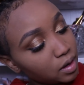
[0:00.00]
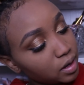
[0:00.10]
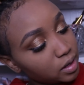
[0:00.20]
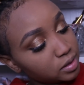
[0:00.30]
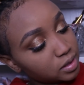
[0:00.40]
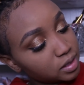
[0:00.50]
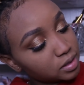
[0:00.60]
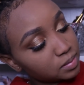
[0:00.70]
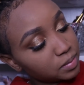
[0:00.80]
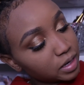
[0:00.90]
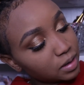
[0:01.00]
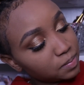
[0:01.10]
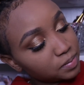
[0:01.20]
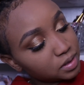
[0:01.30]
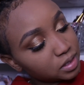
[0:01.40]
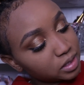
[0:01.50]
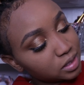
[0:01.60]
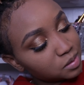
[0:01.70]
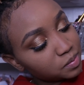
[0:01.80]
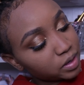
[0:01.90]
It says makeup setting
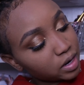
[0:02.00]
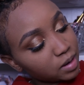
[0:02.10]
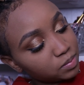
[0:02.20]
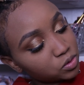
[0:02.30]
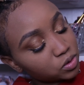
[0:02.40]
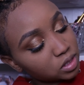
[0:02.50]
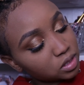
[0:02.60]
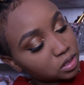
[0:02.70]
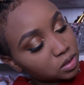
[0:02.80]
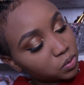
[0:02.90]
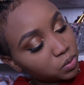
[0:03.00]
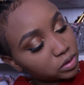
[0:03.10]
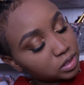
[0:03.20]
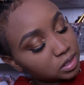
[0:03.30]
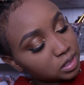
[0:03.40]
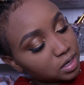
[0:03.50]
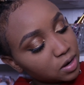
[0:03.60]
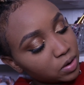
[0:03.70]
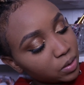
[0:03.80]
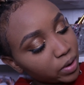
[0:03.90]
spray up to 16
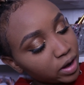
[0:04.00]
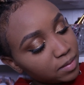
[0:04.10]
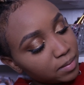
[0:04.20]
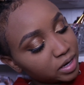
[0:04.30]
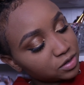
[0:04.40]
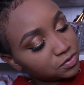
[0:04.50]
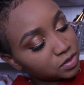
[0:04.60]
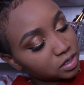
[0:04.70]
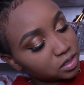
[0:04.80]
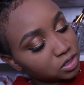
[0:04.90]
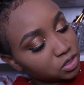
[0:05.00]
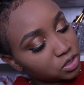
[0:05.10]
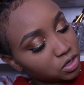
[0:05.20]
hour wear matte finish.